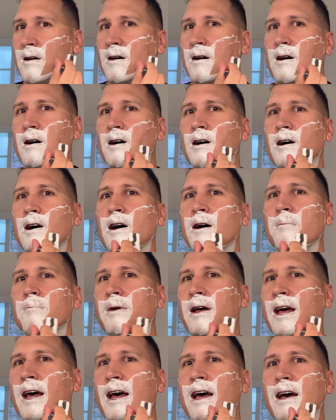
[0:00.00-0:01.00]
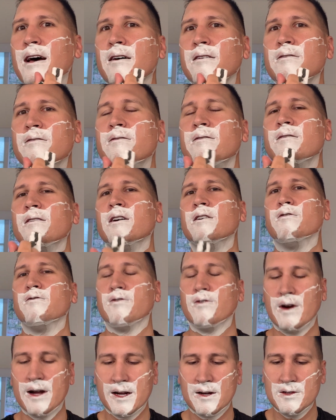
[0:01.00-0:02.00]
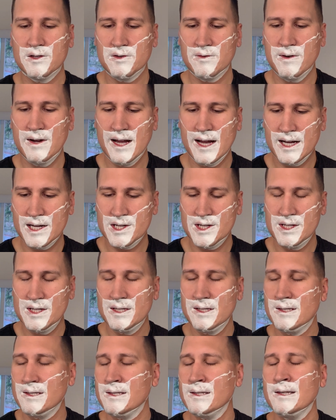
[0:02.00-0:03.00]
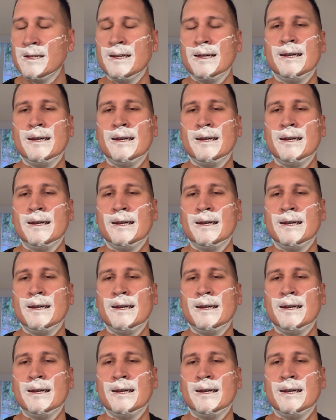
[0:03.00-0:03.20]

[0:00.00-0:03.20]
on behalf of fragrance reactions,